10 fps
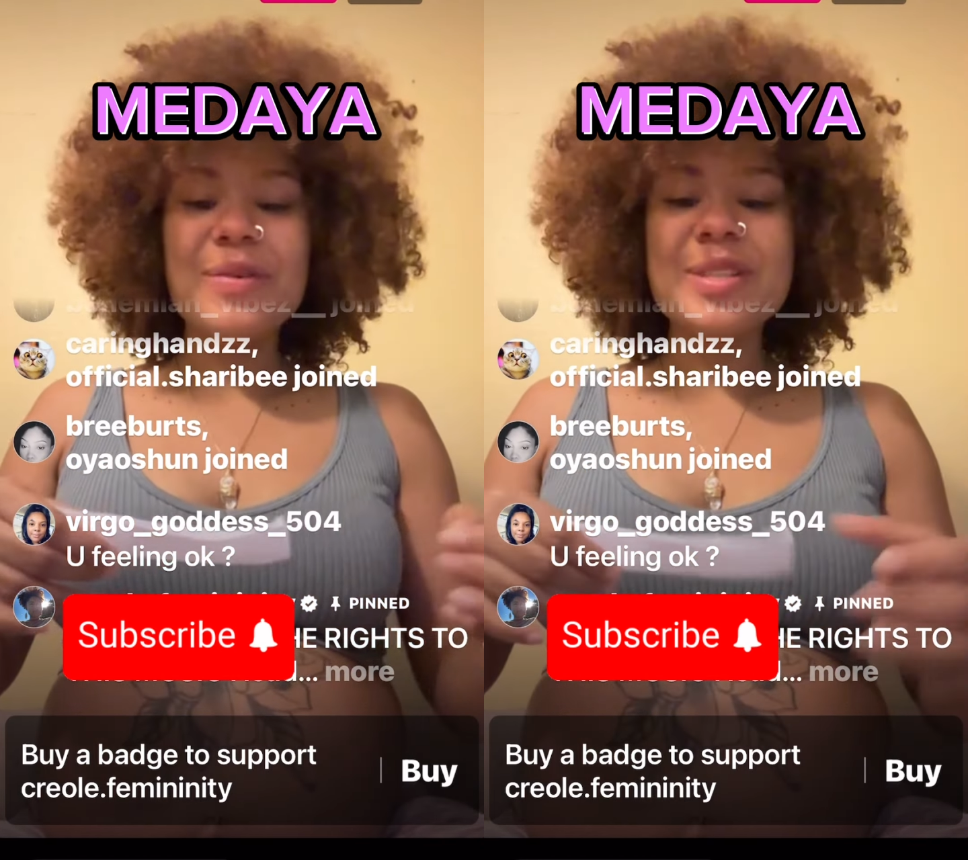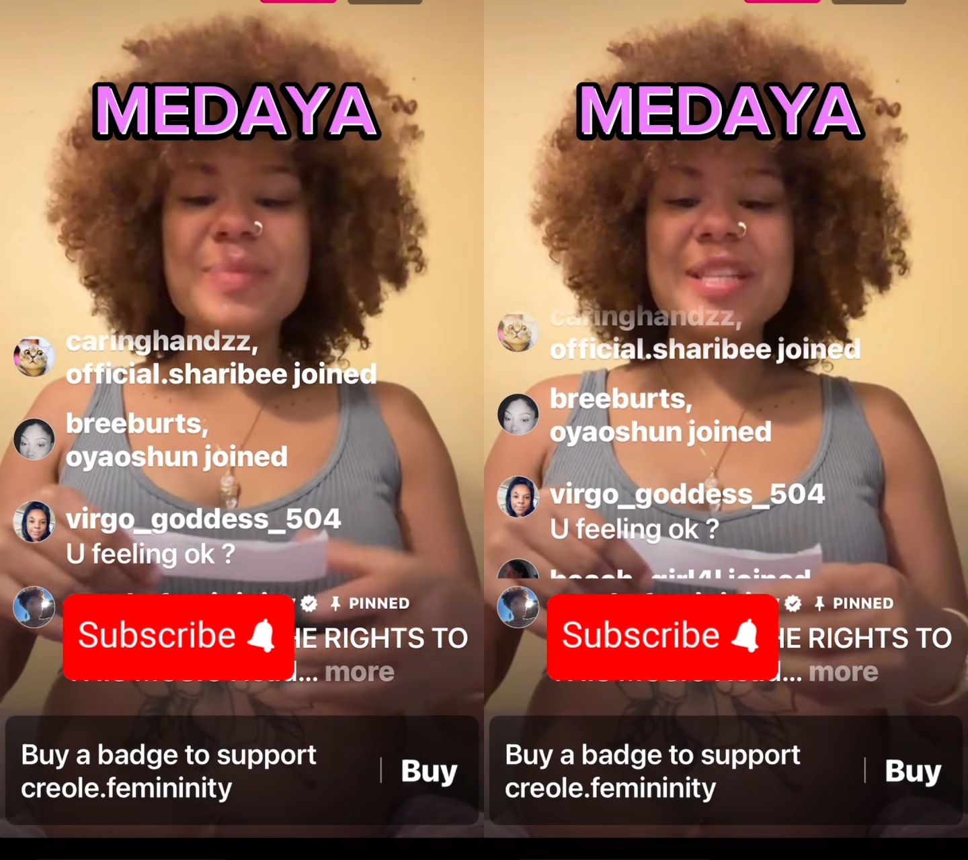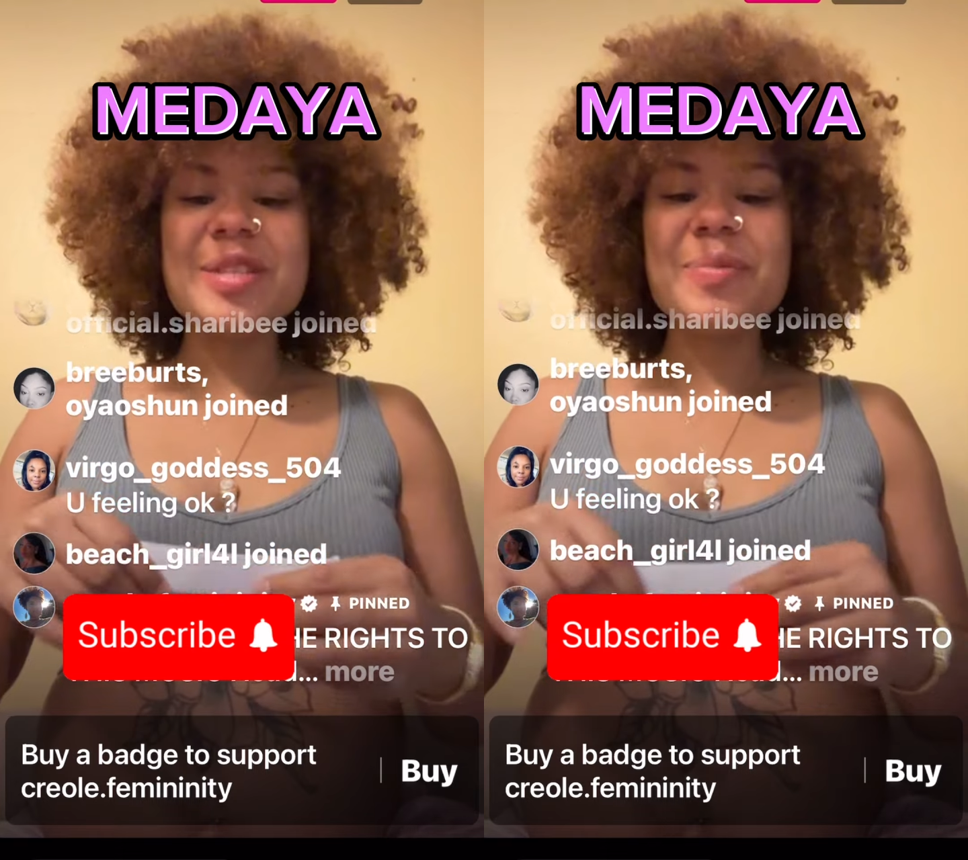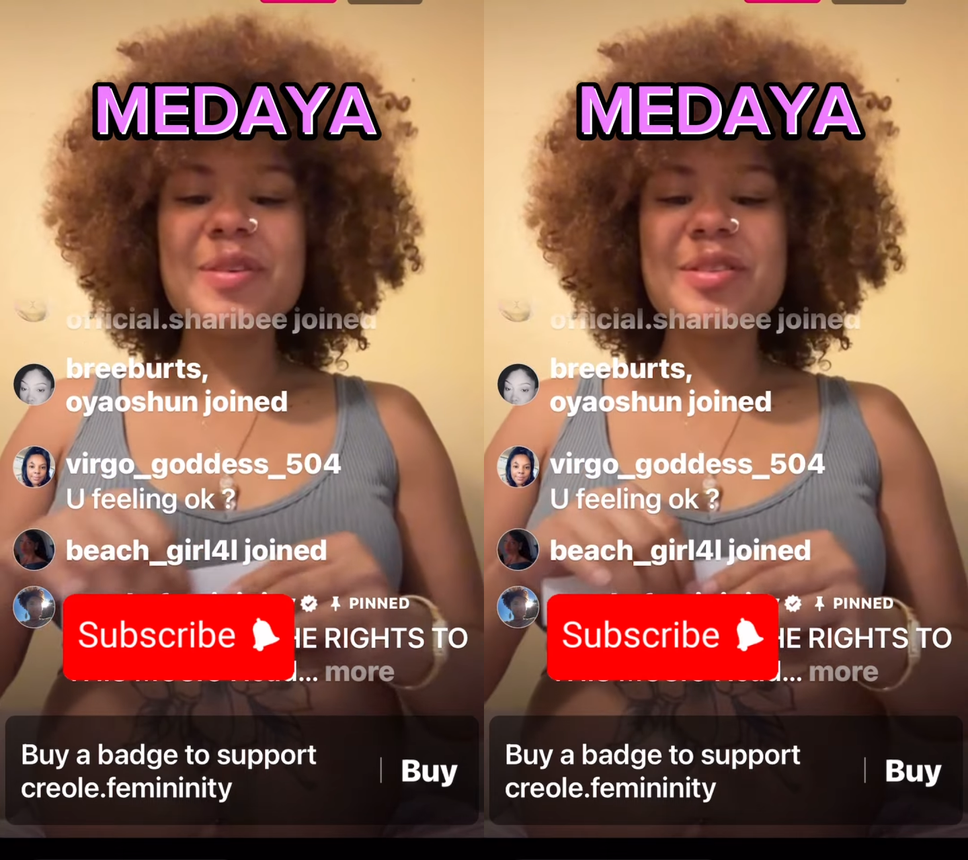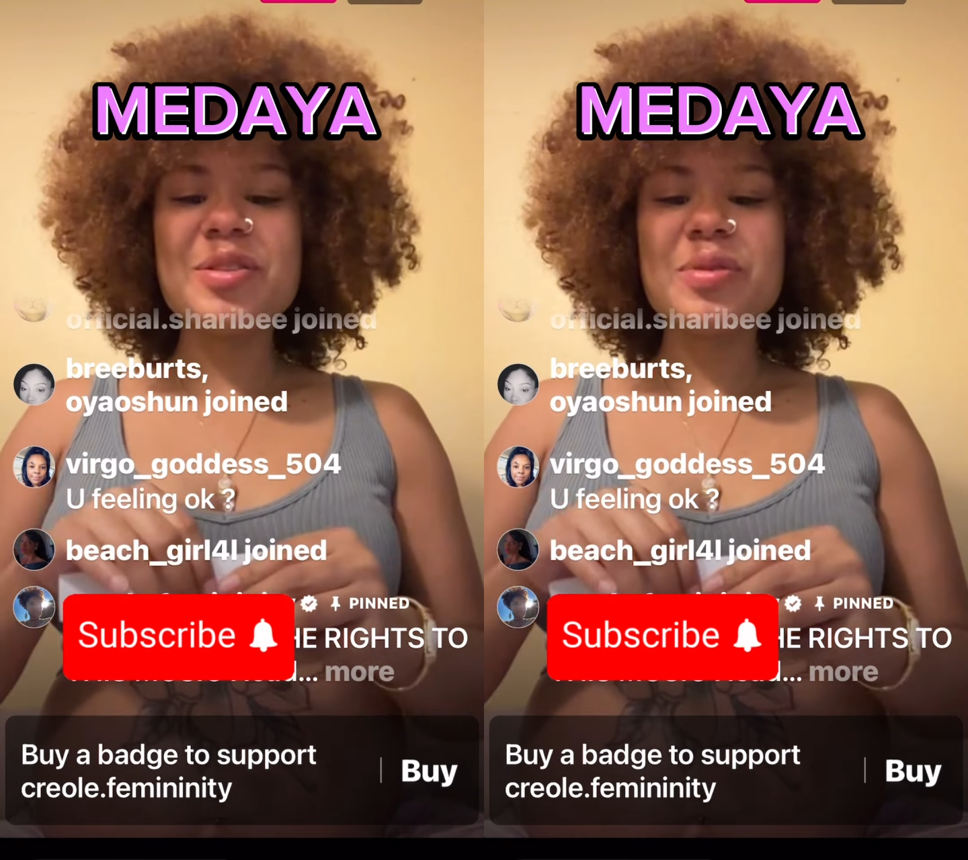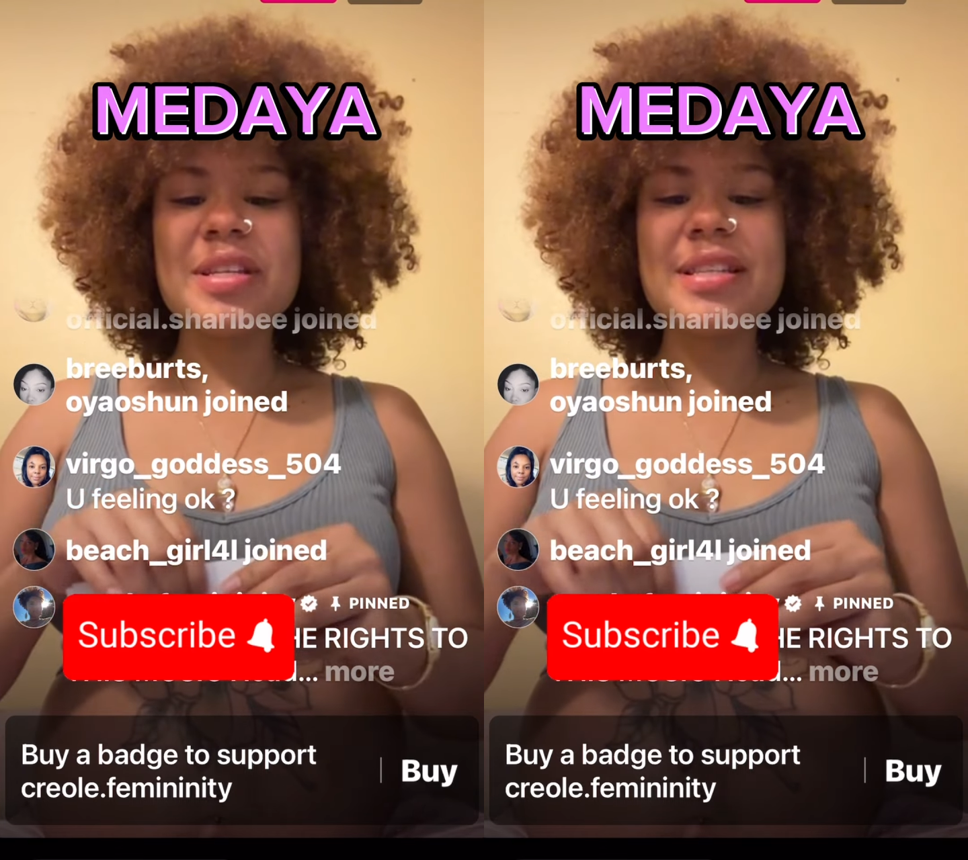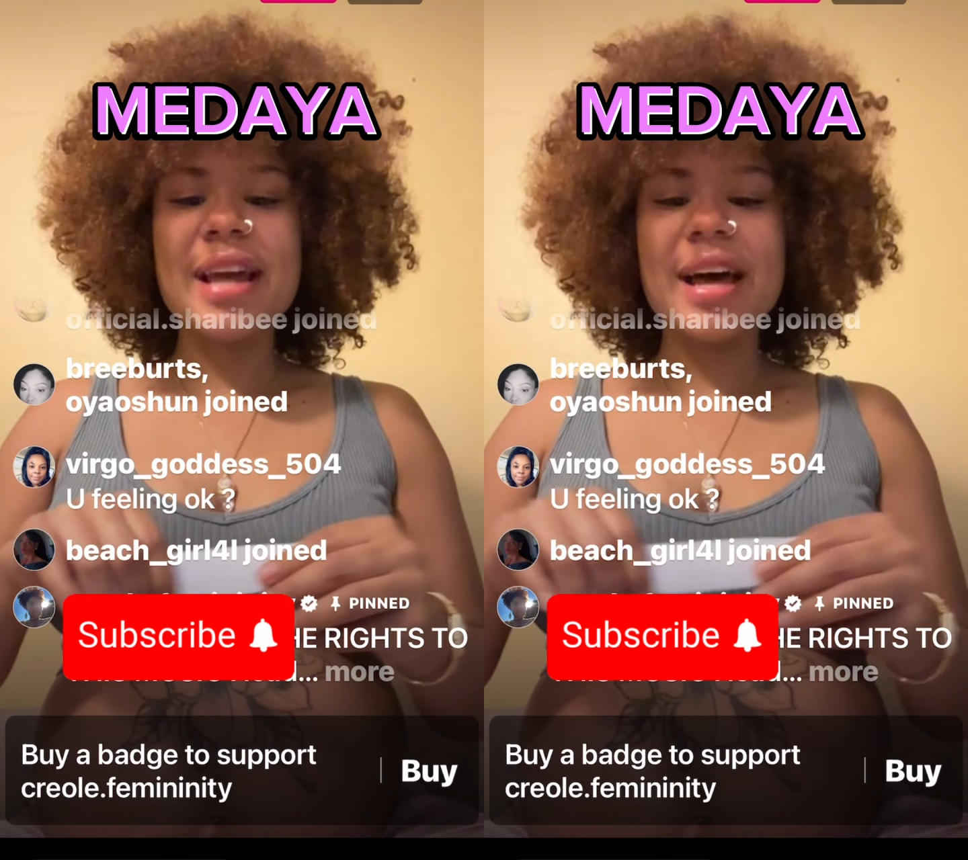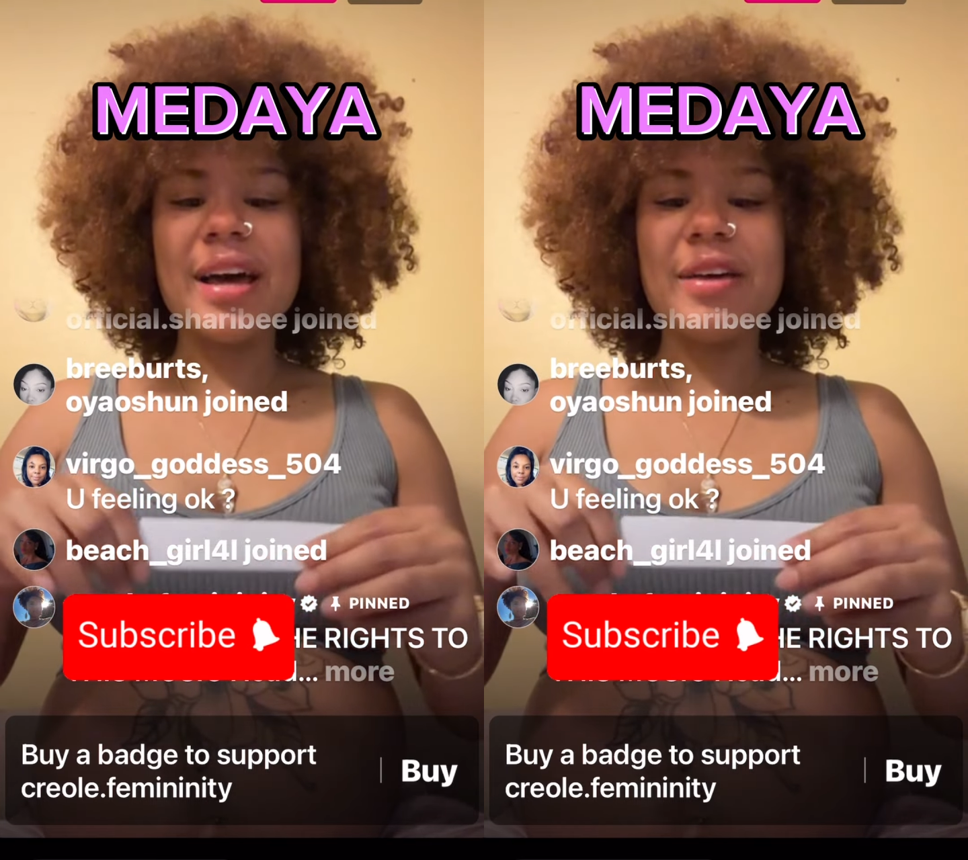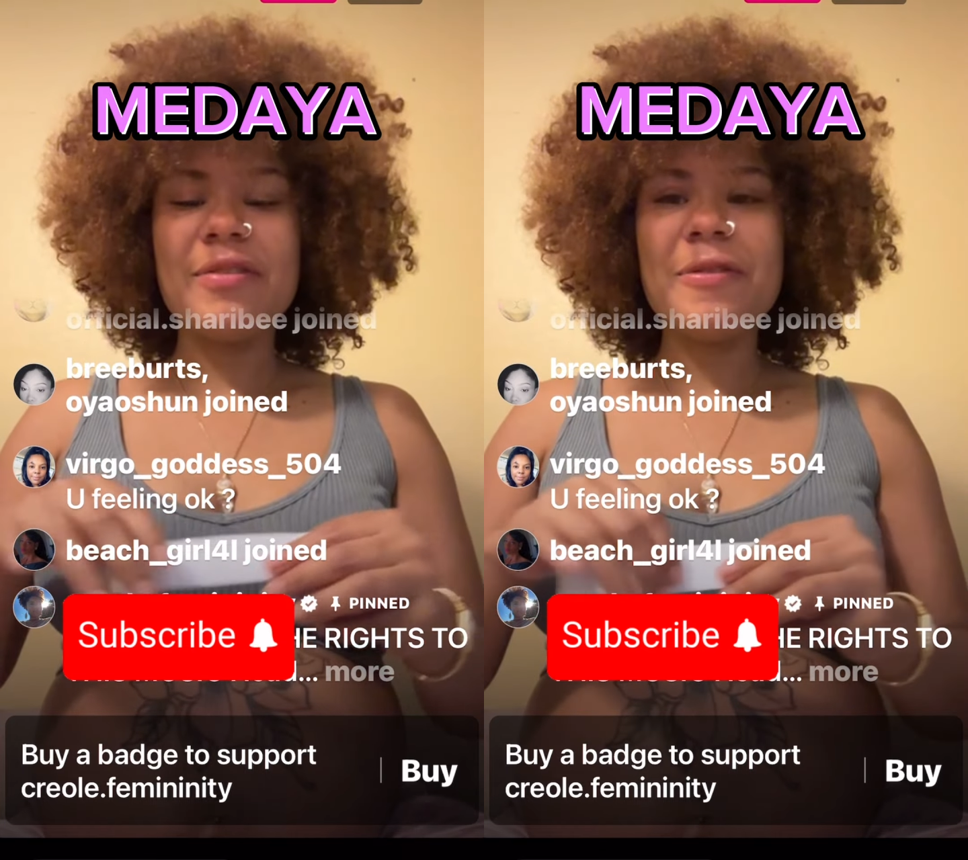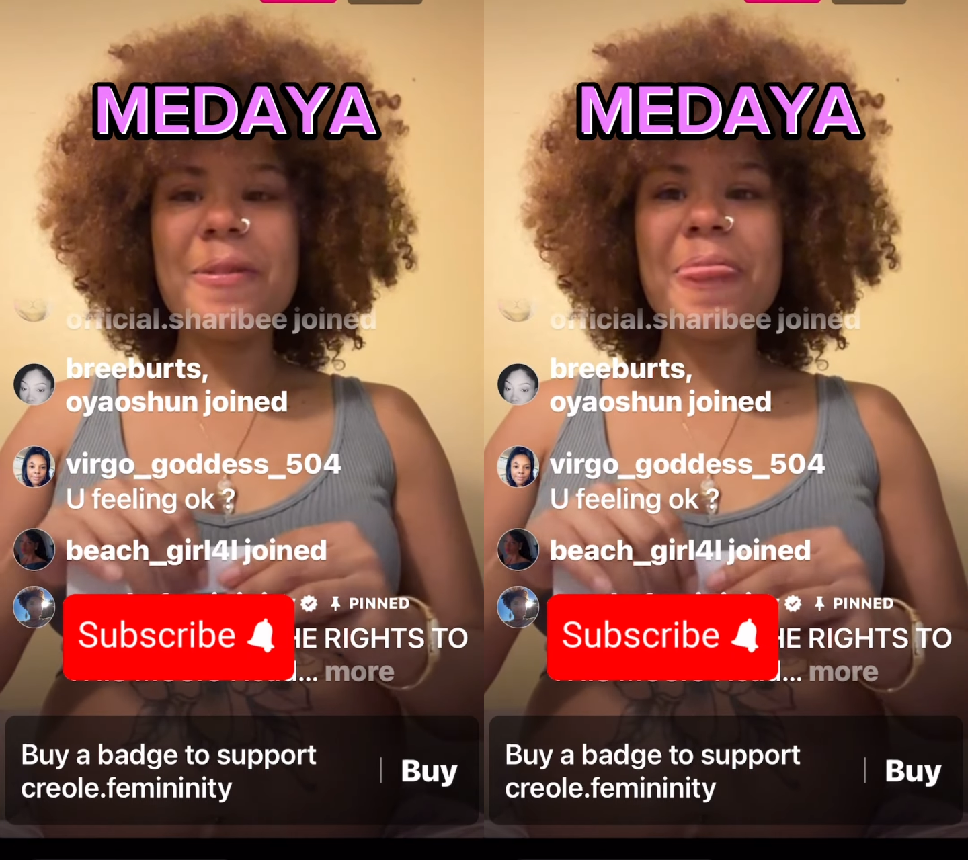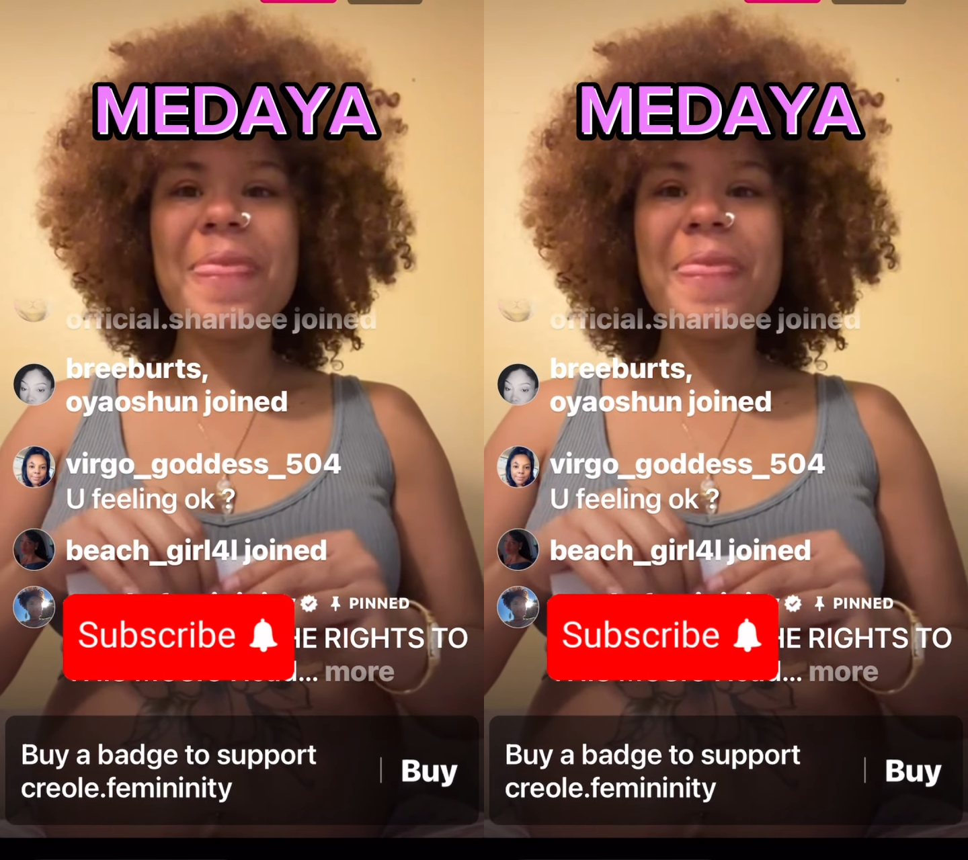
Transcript: I was been supposed to do this live,